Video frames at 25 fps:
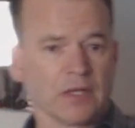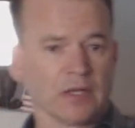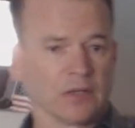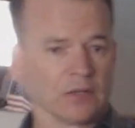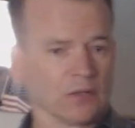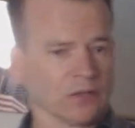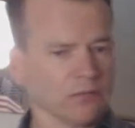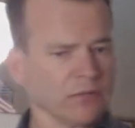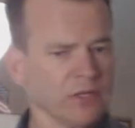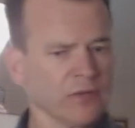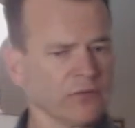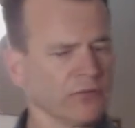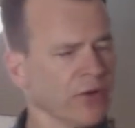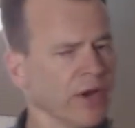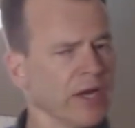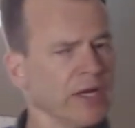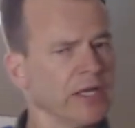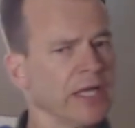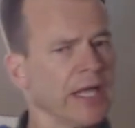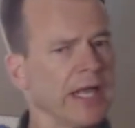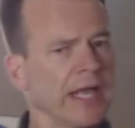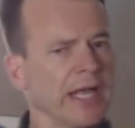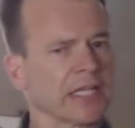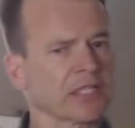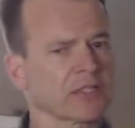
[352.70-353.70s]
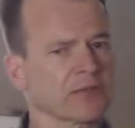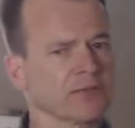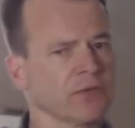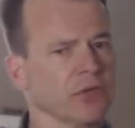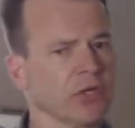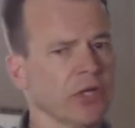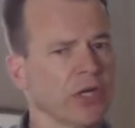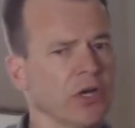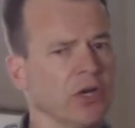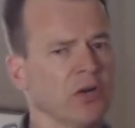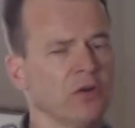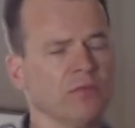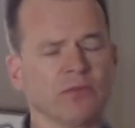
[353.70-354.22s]
Don't be afraid to ask for
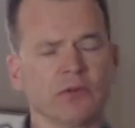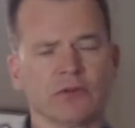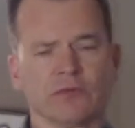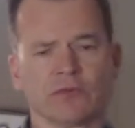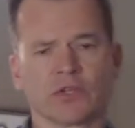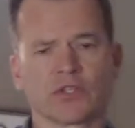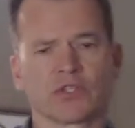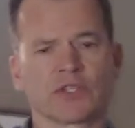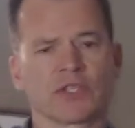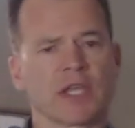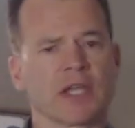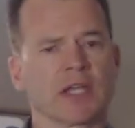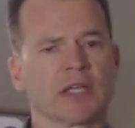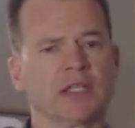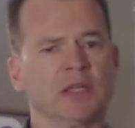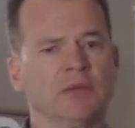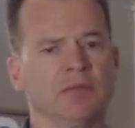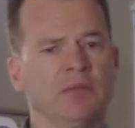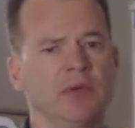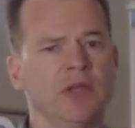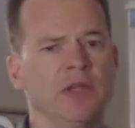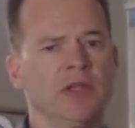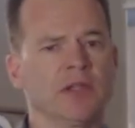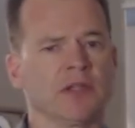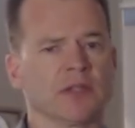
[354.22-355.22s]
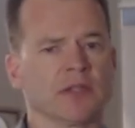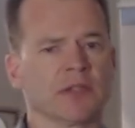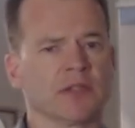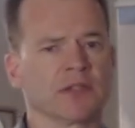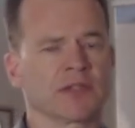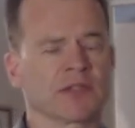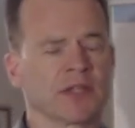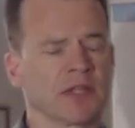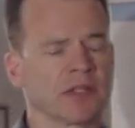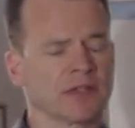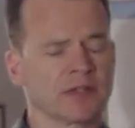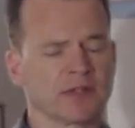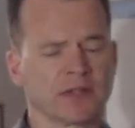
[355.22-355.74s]
help or for second opinions.
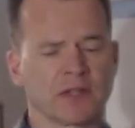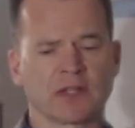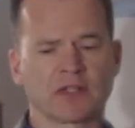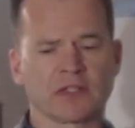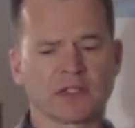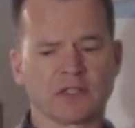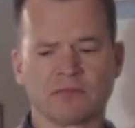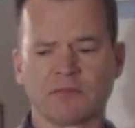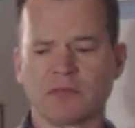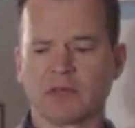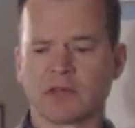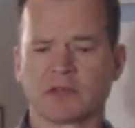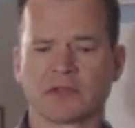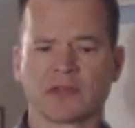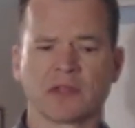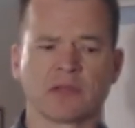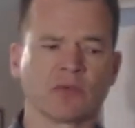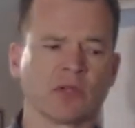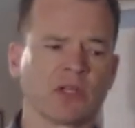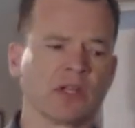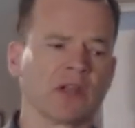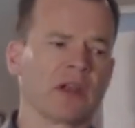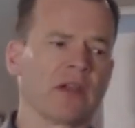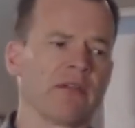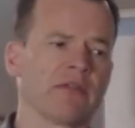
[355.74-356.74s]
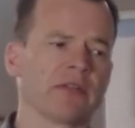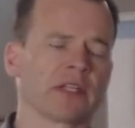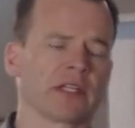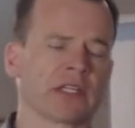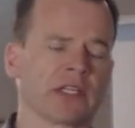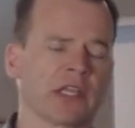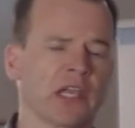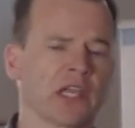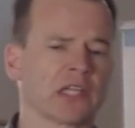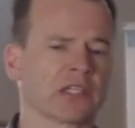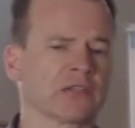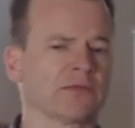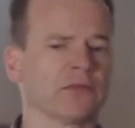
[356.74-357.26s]
That's the big thing when you're having a
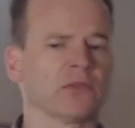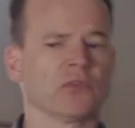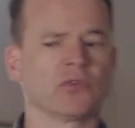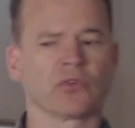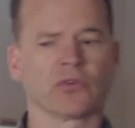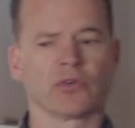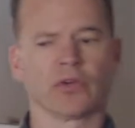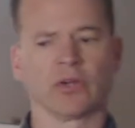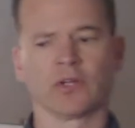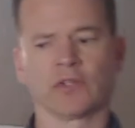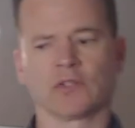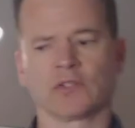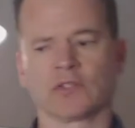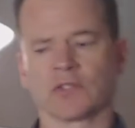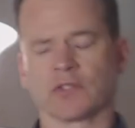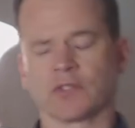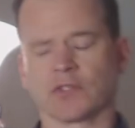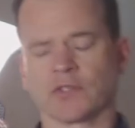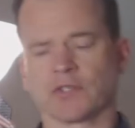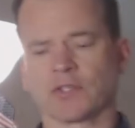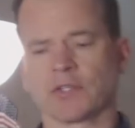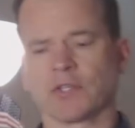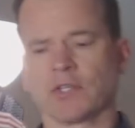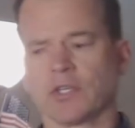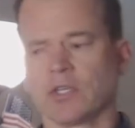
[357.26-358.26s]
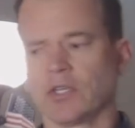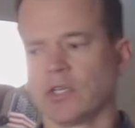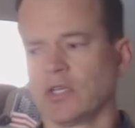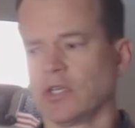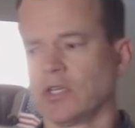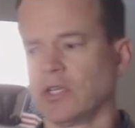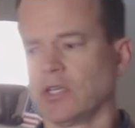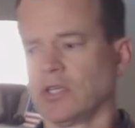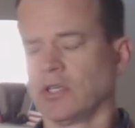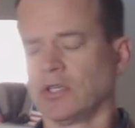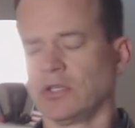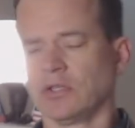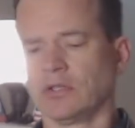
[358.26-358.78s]
cash flow crunch is
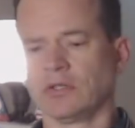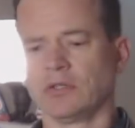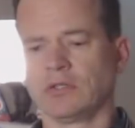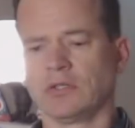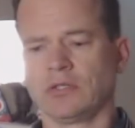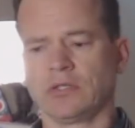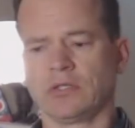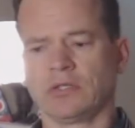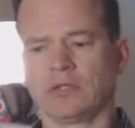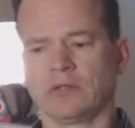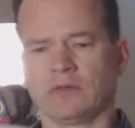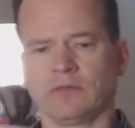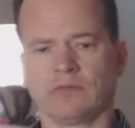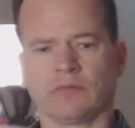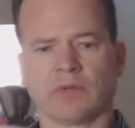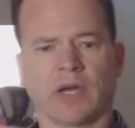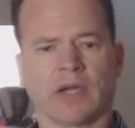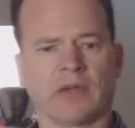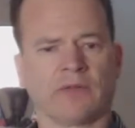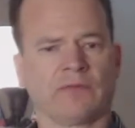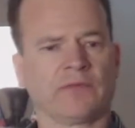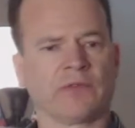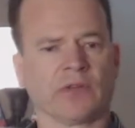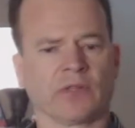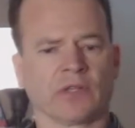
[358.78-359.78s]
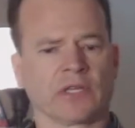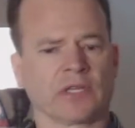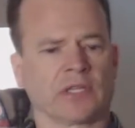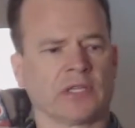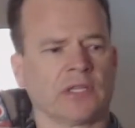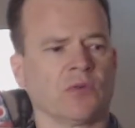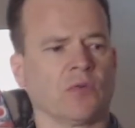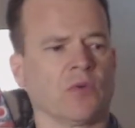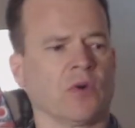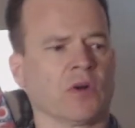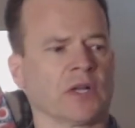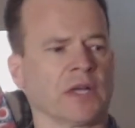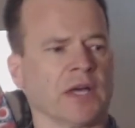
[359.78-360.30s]
you might feel like
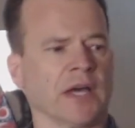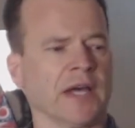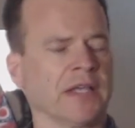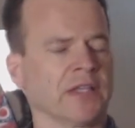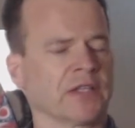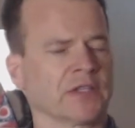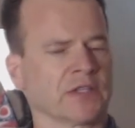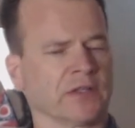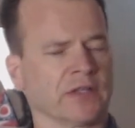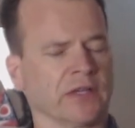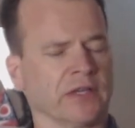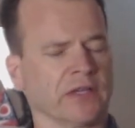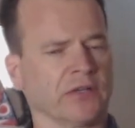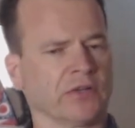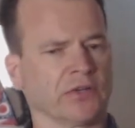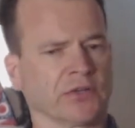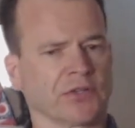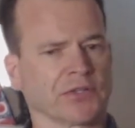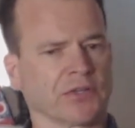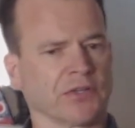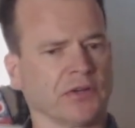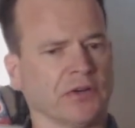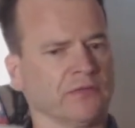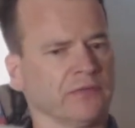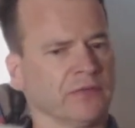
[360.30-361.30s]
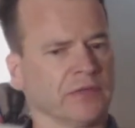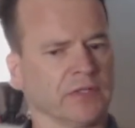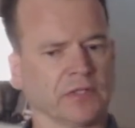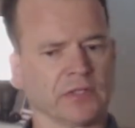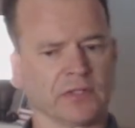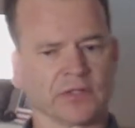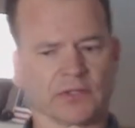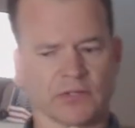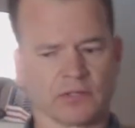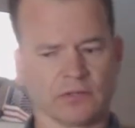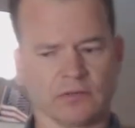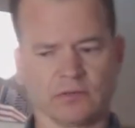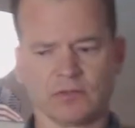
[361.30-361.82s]
you want to isolate yourself, and
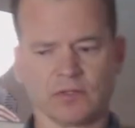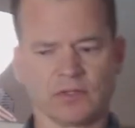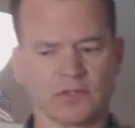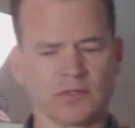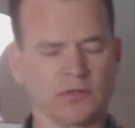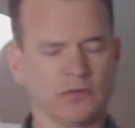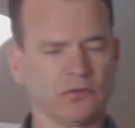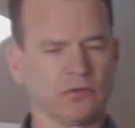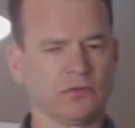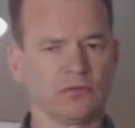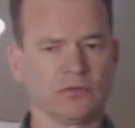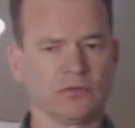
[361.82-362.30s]
as soon as you